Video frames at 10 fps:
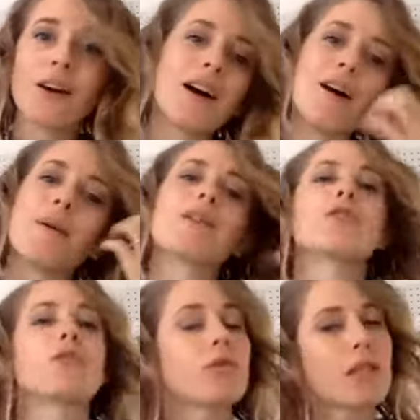And
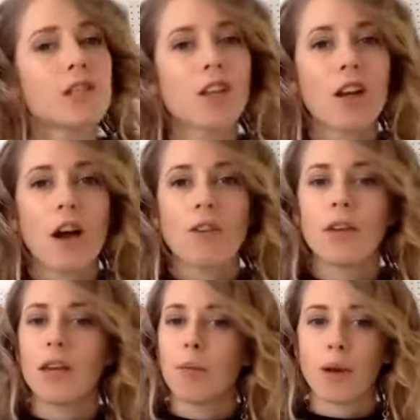as soon as I took it off
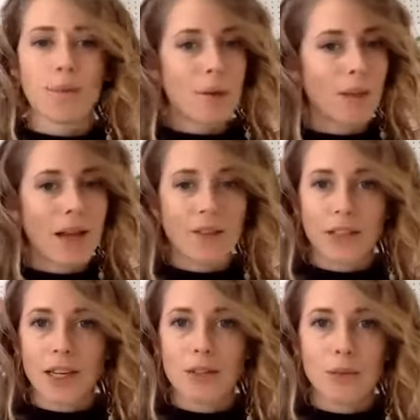and put on my black
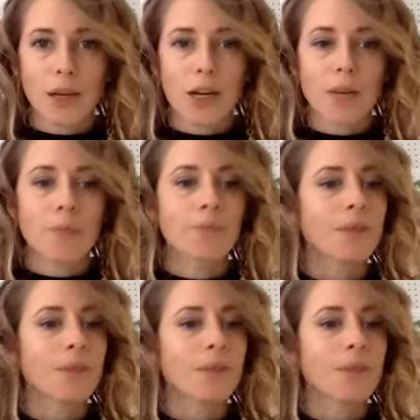V-neck sweater,